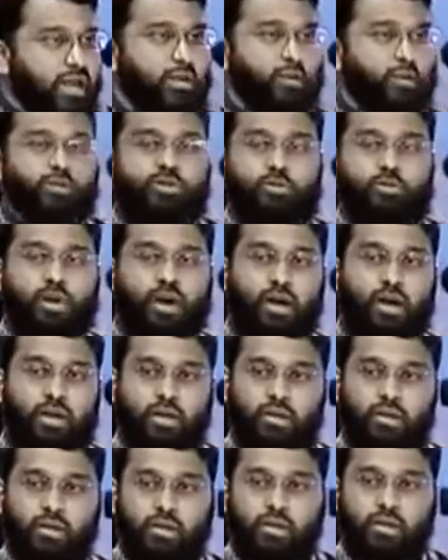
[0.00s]
goes
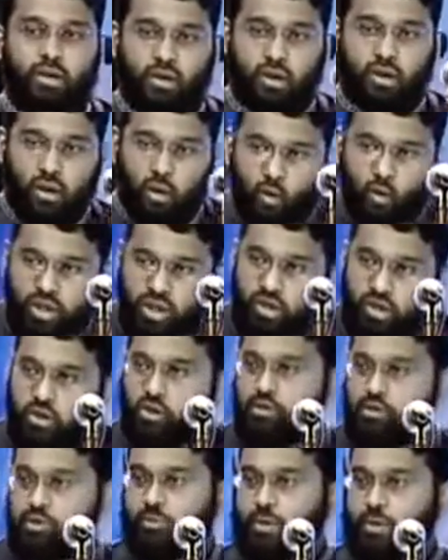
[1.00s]
by, a week
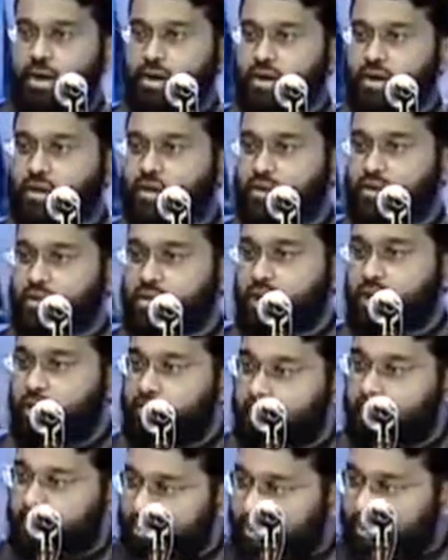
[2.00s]
goes by, a
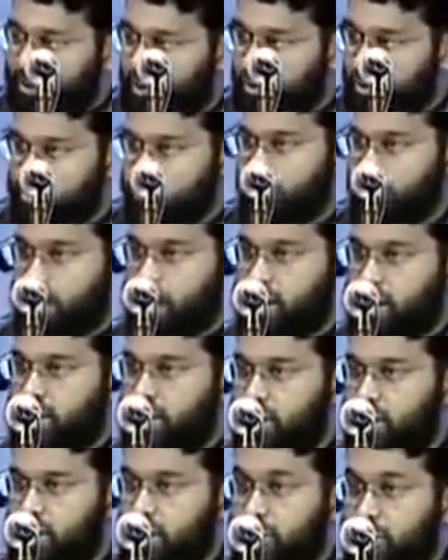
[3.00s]
month goes by,
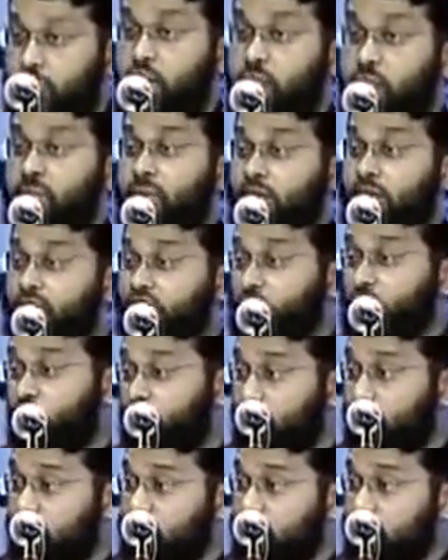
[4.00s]
3 months
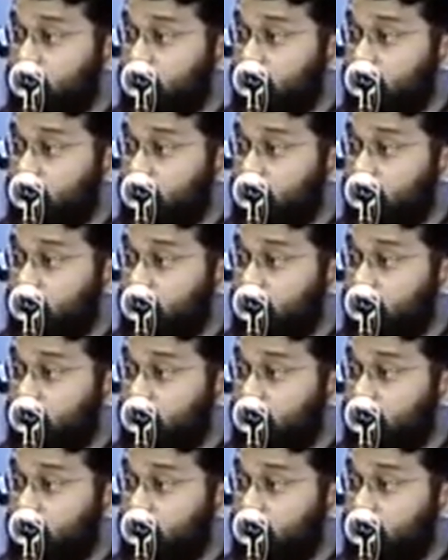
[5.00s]
go by,